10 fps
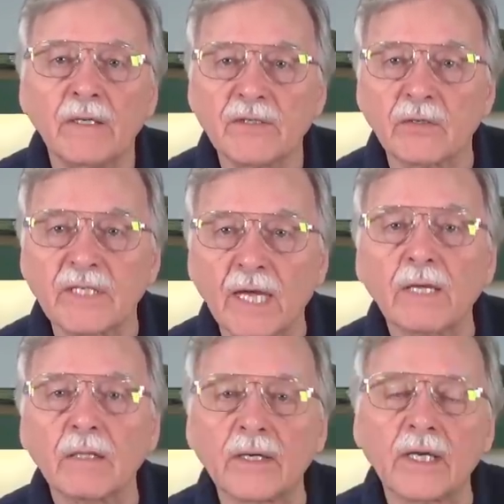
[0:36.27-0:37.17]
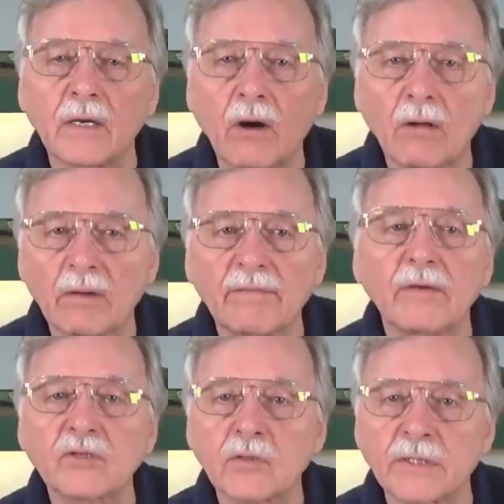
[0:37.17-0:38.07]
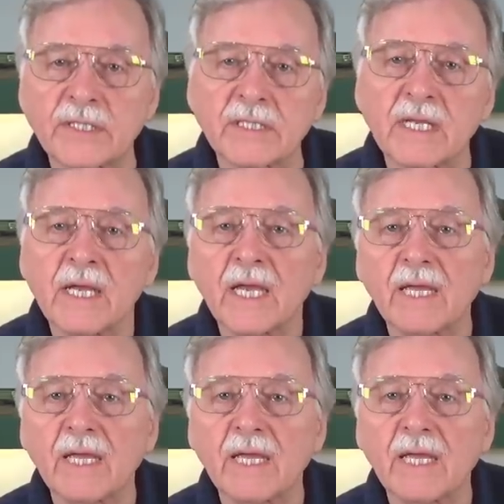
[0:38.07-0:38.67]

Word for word: So take a look at all of those sources.